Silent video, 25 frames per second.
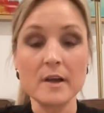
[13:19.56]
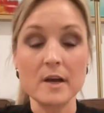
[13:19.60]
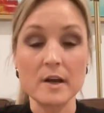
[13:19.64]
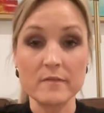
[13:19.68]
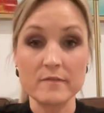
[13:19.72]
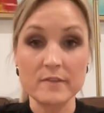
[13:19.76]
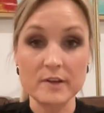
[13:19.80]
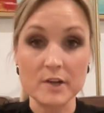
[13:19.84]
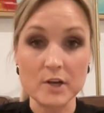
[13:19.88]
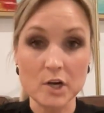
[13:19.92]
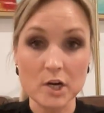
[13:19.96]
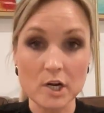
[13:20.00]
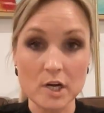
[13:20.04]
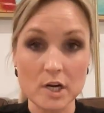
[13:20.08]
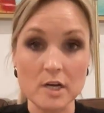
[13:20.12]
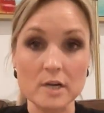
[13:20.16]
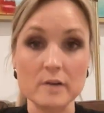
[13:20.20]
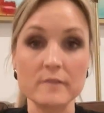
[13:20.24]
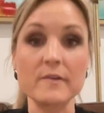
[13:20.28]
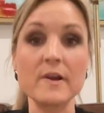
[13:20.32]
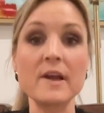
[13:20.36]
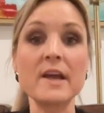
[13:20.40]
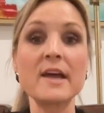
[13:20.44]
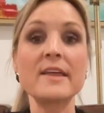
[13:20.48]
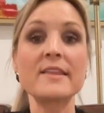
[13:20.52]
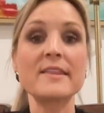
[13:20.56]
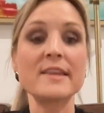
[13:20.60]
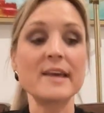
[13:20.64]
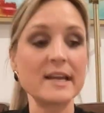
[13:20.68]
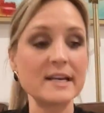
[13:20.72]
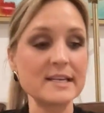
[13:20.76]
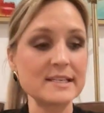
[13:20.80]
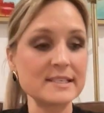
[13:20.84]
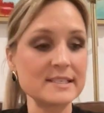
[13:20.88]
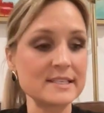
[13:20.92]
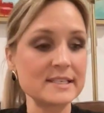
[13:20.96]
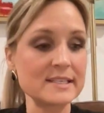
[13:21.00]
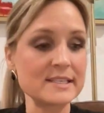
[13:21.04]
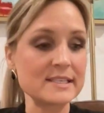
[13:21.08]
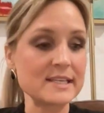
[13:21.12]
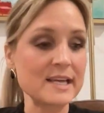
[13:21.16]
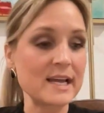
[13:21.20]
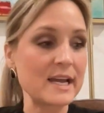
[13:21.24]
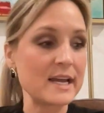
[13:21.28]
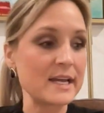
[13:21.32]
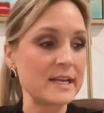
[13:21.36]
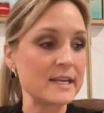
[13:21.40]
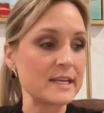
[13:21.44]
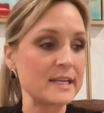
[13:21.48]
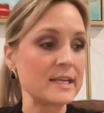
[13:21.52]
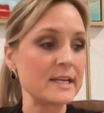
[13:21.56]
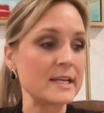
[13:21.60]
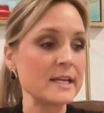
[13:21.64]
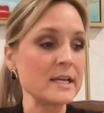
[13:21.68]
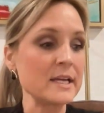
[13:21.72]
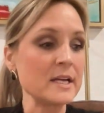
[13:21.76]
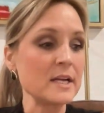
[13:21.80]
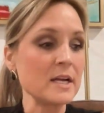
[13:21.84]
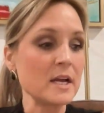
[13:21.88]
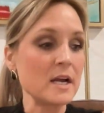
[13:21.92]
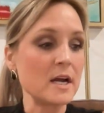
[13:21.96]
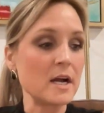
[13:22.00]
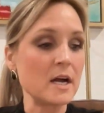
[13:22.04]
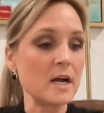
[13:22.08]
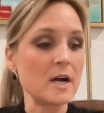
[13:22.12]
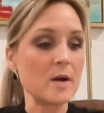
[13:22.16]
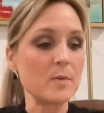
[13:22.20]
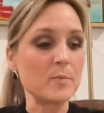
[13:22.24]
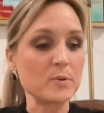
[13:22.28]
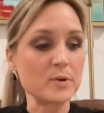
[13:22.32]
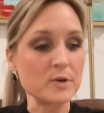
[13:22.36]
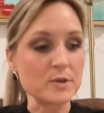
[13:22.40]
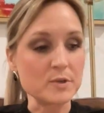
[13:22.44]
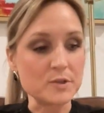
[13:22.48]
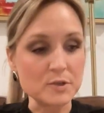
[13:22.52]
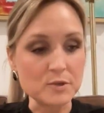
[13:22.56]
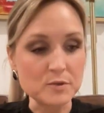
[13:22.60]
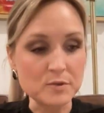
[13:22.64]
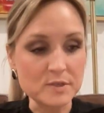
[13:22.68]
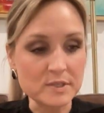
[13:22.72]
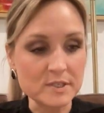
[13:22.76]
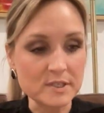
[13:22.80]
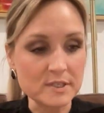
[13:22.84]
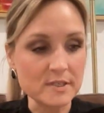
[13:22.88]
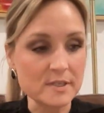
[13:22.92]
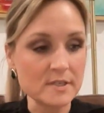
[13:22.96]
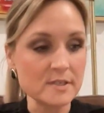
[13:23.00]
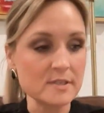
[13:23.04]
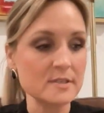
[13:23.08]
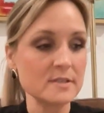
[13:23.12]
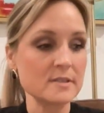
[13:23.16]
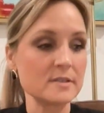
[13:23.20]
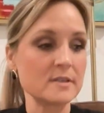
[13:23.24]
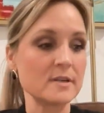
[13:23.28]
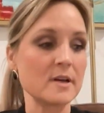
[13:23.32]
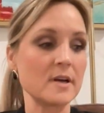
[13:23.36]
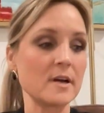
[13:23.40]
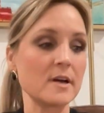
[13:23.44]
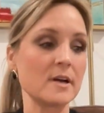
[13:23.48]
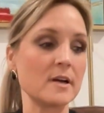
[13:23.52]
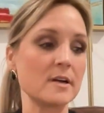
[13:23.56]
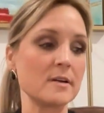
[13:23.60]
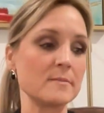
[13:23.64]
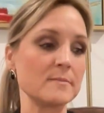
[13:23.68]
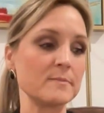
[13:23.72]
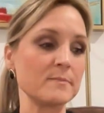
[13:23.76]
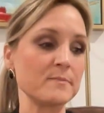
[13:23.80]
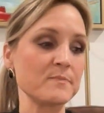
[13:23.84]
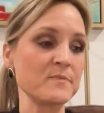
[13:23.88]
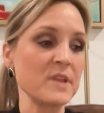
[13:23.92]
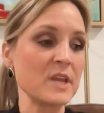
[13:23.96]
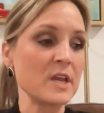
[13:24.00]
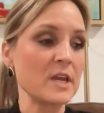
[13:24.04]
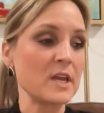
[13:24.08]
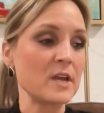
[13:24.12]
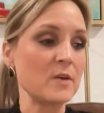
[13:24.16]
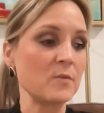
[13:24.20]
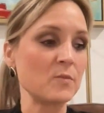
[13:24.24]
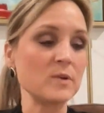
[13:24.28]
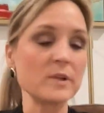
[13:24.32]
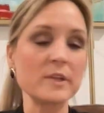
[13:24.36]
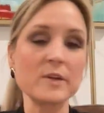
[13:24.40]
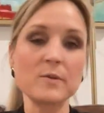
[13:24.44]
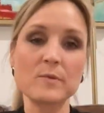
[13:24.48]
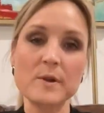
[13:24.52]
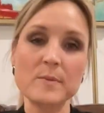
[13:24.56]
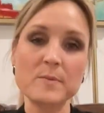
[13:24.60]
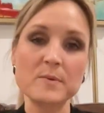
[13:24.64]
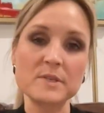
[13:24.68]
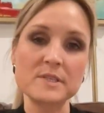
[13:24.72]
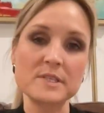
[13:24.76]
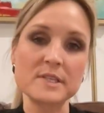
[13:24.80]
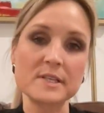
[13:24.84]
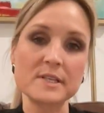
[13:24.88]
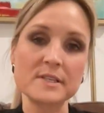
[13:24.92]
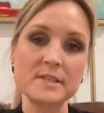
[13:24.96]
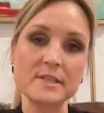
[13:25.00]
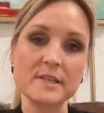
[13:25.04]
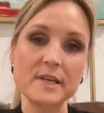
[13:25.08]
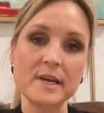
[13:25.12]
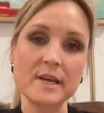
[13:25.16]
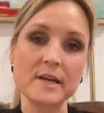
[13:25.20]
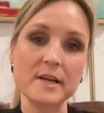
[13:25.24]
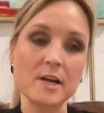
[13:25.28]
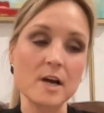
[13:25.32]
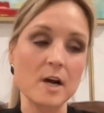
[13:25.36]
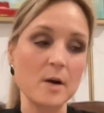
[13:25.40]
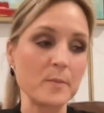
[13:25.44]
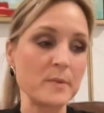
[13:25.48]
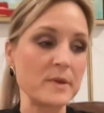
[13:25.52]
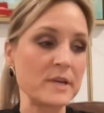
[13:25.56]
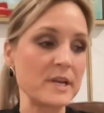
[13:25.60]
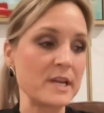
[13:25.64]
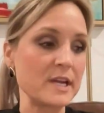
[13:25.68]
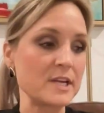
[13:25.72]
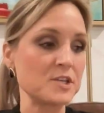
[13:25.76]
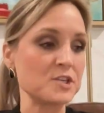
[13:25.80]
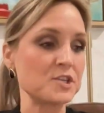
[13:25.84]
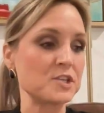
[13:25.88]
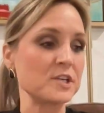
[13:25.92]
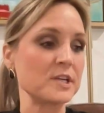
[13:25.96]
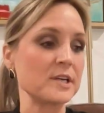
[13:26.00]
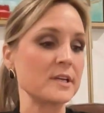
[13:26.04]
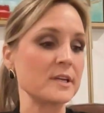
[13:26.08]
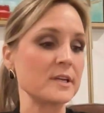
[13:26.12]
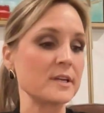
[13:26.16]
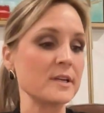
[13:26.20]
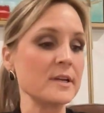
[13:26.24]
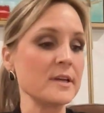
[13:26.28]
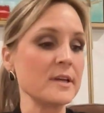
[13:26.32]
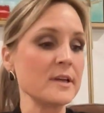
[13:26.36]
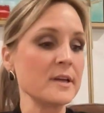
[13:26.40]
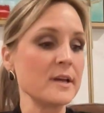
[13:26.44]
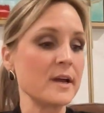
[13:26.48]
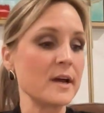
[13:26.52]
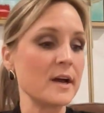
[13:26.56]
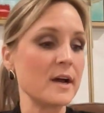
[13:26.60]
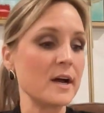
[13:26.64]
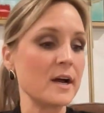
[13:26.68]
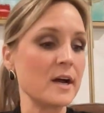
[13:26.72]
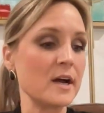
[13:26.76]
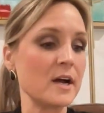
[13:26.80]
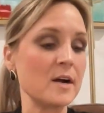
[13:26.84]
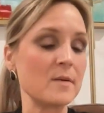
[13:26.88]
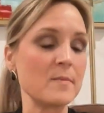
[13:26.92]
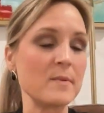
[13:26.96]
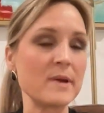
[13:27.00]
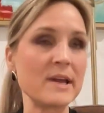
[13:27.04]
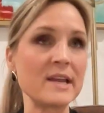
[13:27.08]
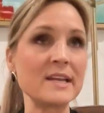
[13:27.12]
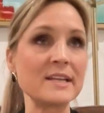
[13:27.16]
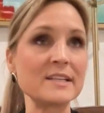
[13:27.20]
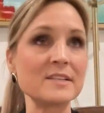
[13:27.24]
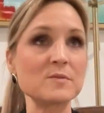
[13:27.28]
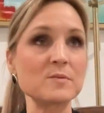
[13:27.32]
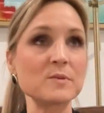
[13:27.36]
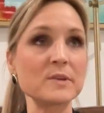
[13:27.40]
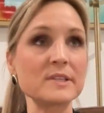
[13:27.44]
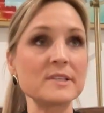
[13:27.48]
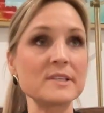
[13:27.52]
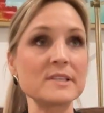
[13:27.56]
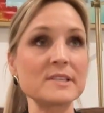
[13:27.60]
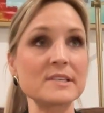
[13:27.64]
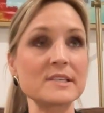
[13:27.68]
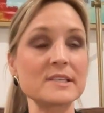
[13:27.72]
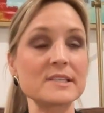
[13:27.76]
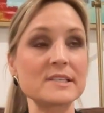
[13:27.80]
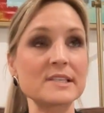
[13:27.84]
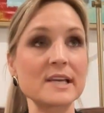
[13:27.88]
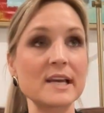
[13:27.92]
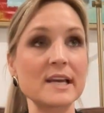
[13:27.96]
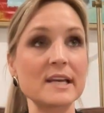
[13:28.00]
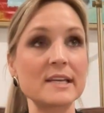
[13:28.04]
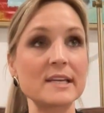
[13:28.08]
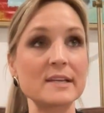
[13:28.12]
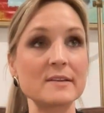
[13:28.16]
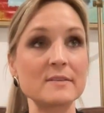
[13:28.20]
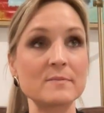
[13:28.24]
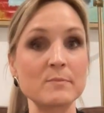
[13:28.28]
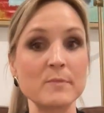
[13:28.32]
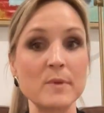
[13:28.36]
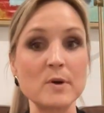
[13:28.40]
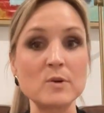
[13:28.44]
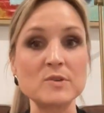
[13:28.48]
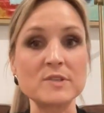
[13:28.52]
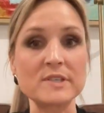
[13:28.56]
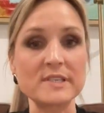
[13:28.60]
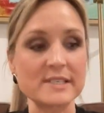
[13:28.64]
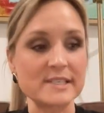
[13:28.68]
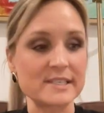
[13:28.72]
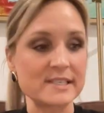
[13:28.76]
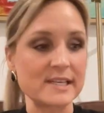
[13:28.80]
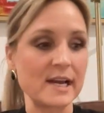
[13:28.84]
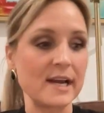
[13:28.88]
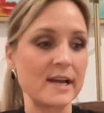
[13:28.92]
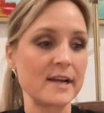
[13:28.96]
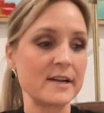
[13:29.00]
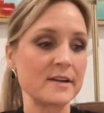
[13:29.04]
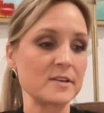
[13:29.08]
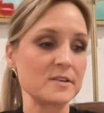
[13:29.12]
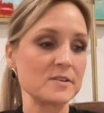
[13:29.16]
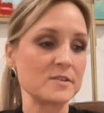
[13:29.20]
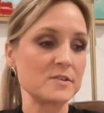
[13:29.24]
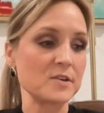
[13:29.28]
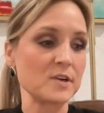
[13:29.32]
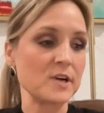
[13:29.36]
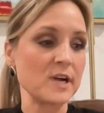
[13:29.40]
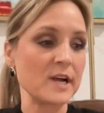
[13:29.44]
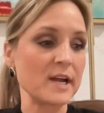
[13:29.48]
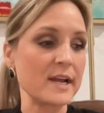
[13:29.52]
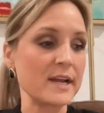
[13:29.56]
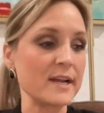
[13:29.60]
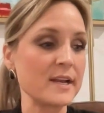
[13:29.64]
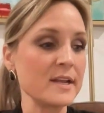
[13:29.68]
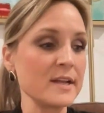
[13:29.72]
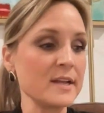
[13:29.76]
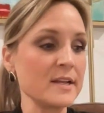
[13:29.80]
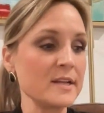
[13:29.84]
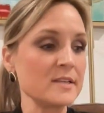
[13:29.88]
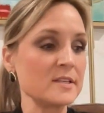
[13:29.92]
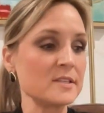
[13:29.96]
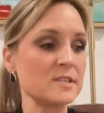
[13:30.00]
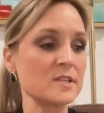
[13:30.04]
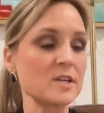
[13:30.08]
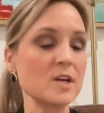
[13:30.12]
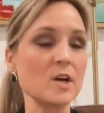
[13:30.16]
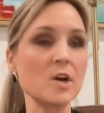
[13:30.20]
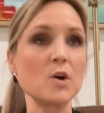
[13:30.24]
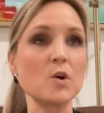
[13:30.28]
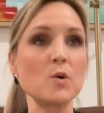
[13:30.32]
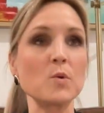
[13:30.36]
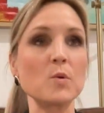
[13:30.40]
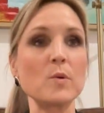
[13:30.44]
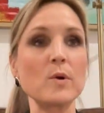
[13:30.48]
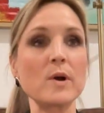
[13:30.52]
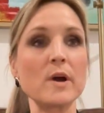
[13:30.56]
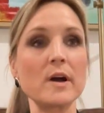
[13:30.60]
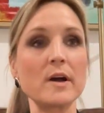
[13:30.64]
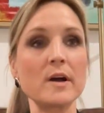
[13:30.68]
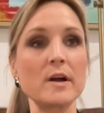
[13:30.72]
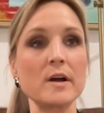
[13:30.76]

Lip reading: of the curve that a society produces. It really represents that combination, and it's what the society most desires, all right? So